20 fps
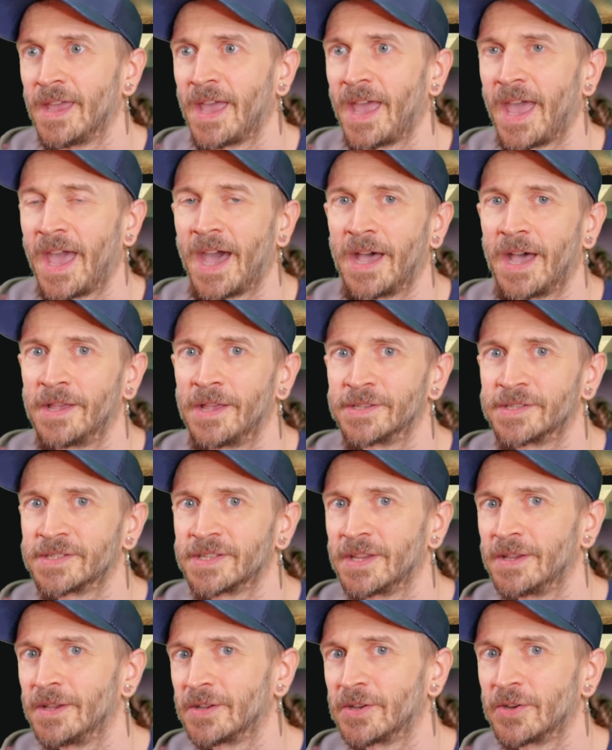
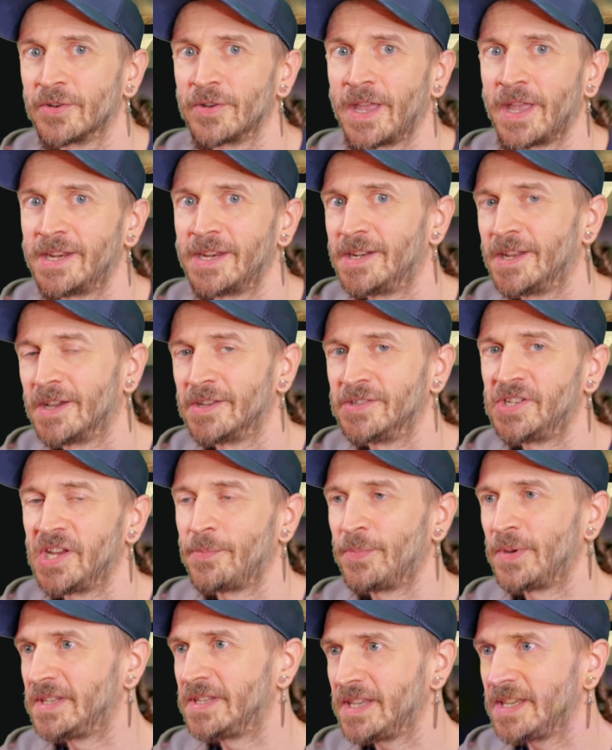has created a
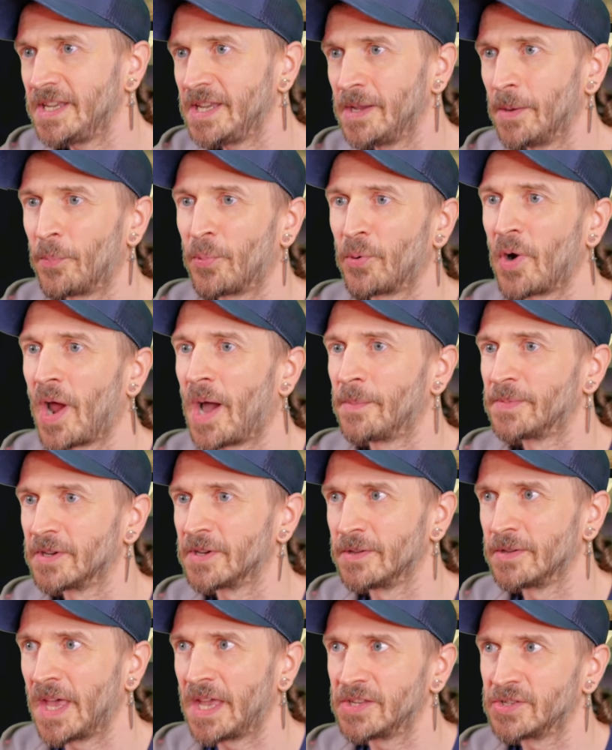GPT
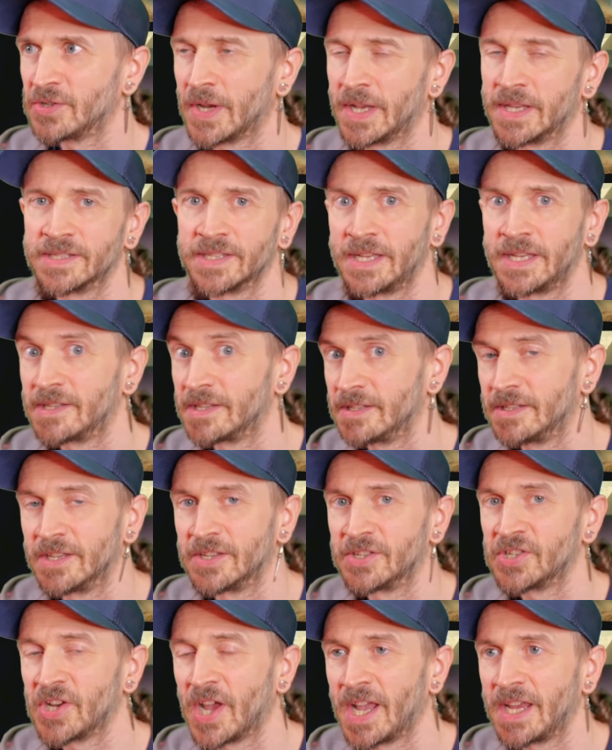prompter that translates it
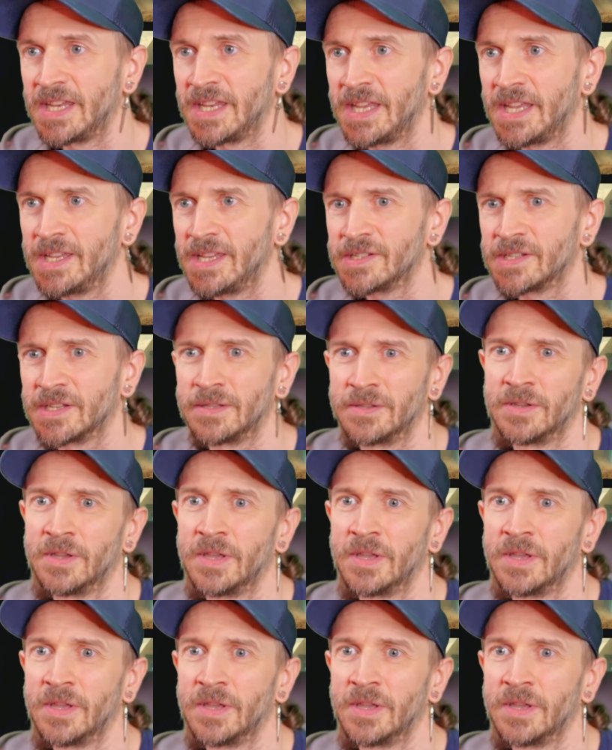to Chinese, and